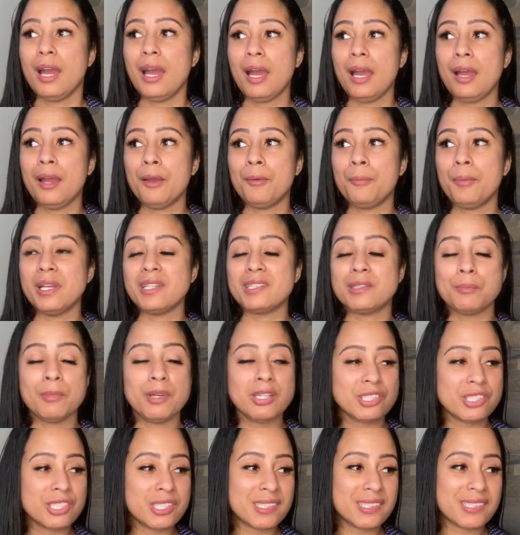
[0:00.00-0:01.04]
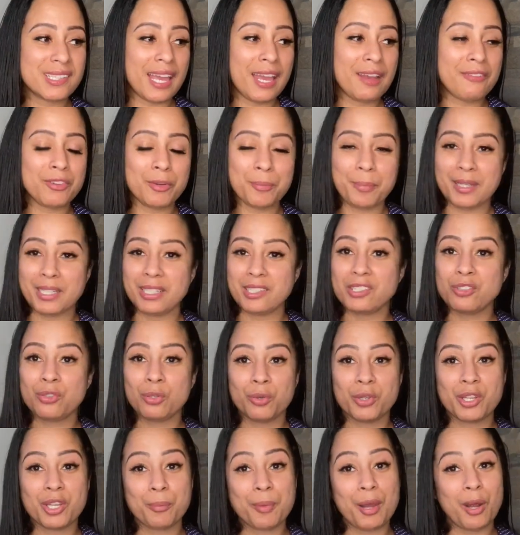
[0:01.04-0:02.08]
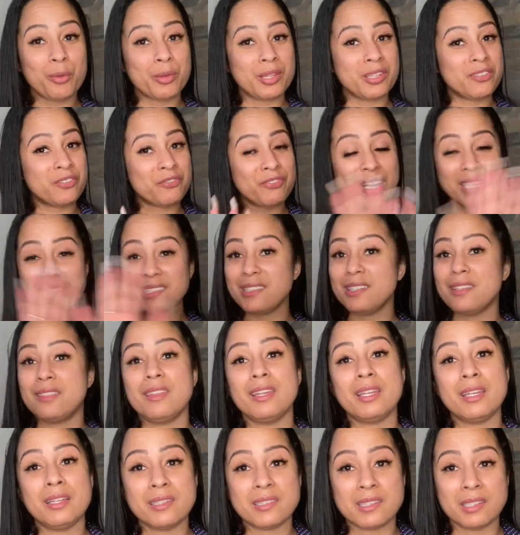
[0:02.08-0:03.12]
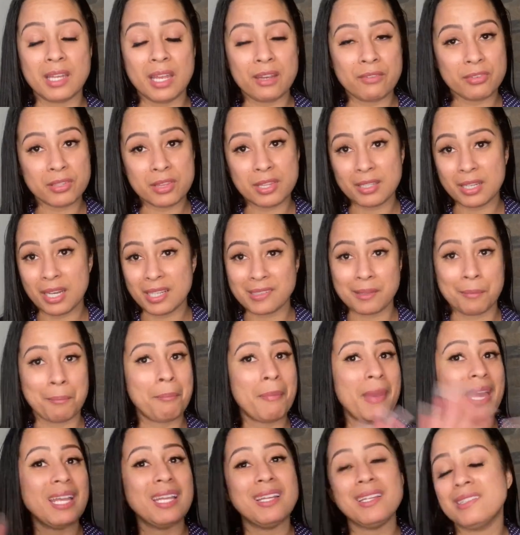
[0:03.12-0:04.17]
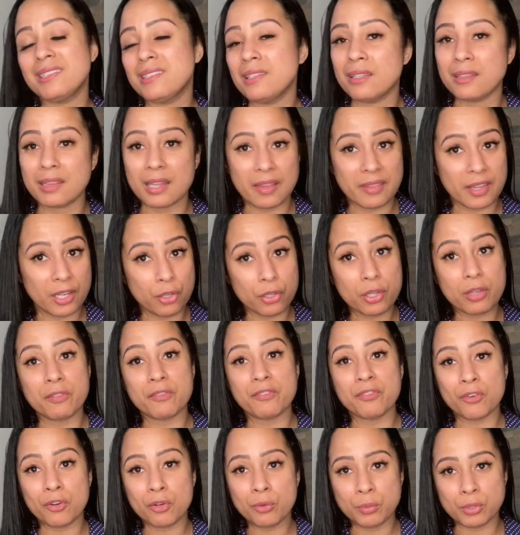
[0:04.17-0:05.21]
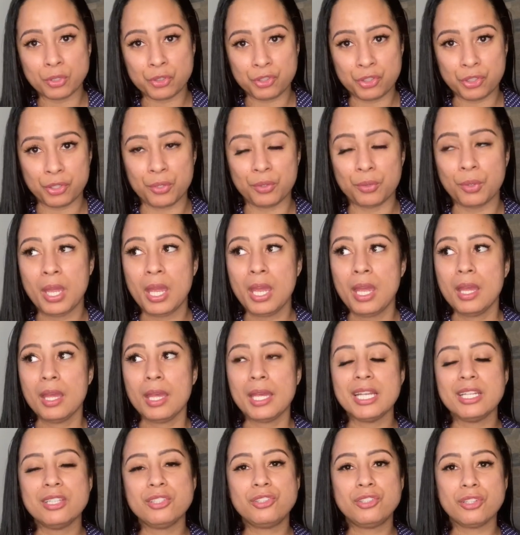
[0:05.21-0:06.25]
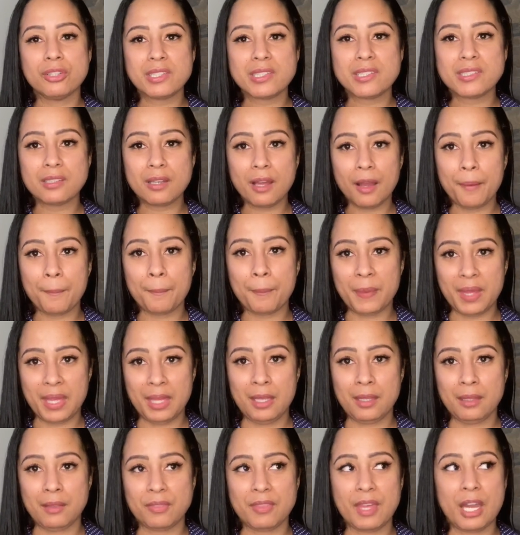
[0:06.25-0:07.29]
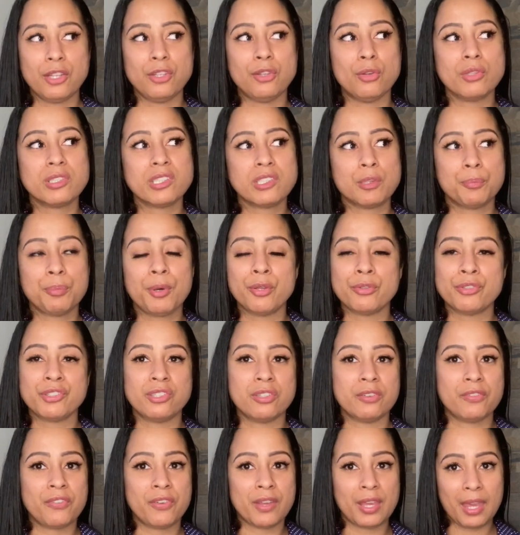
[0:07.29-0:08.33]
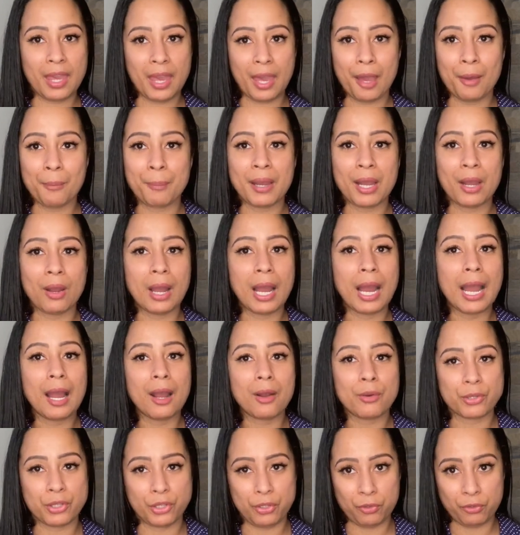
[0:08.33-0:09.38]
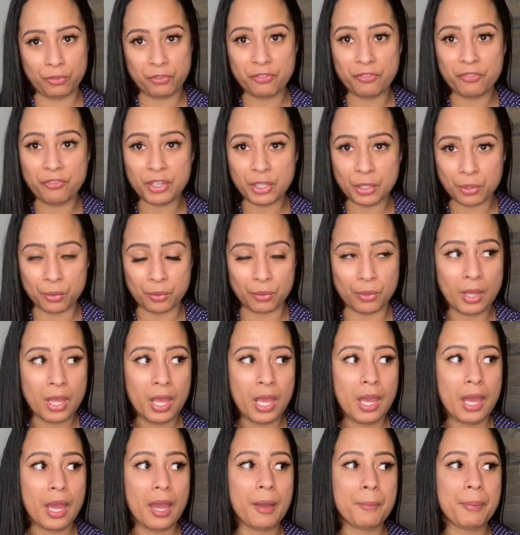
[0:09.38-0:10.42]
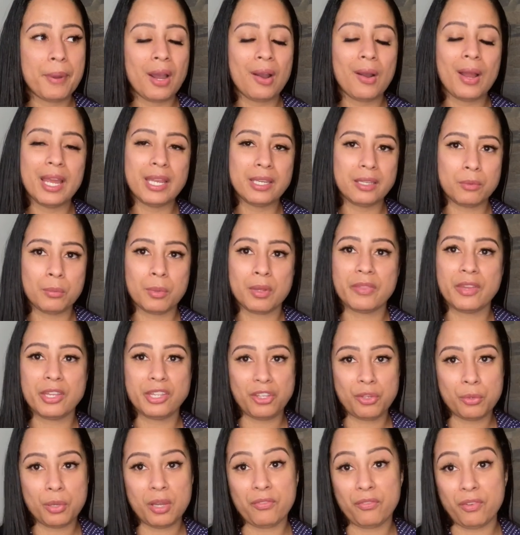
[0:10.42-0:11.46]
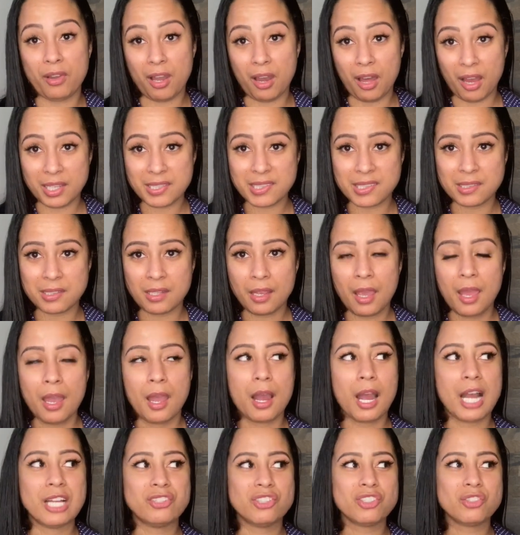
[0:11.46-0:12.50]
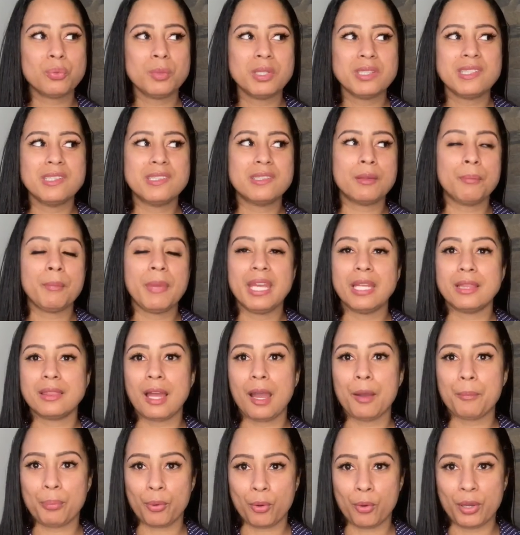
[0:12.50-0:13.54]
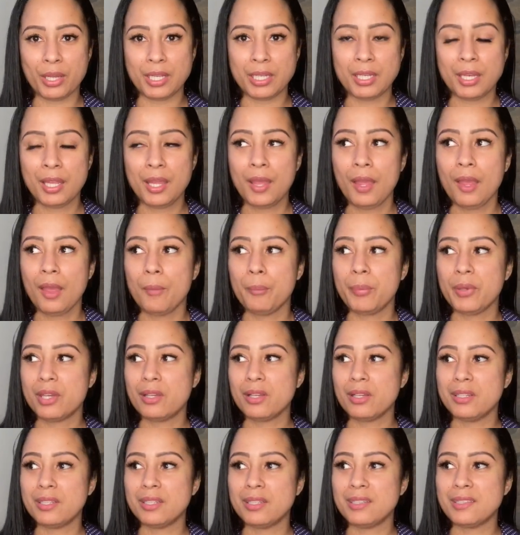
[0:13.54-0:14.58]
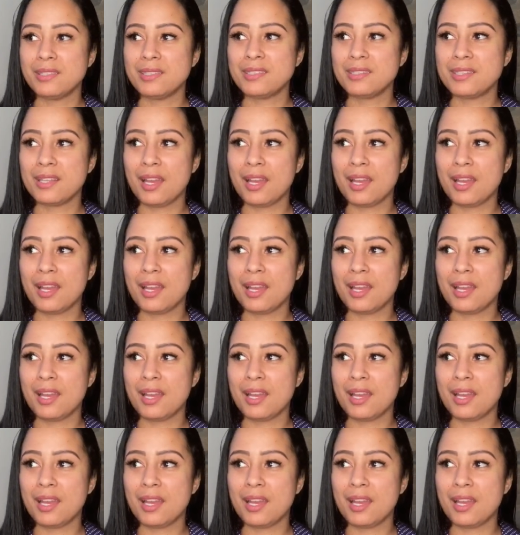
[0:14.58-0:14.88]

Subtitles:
as much as everybody's talking about all these fancy things and everything that's amazing that they're looking forward to, it does not mean that you're supposed to forget about how you feel about anyone that you have lost. I just wanted to make that point, because